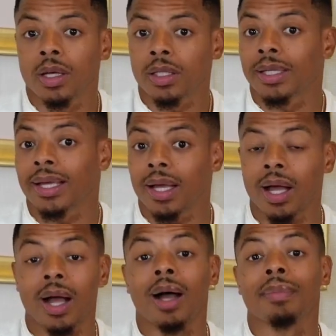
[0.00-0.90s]

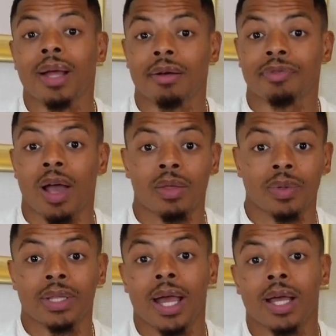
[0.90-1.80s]
Yeah, I'm not
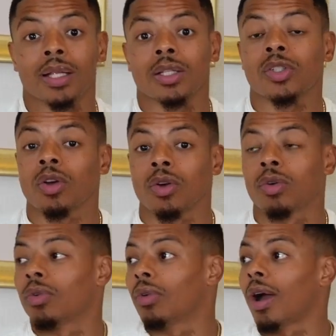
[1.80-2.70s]
following that.
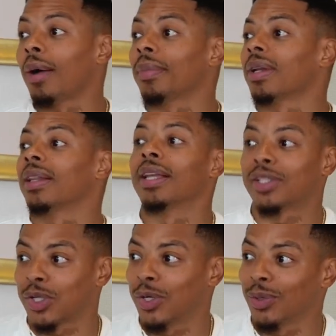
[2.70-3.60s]
So I'm going to
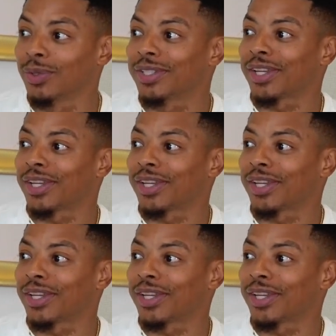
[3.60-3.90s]
let you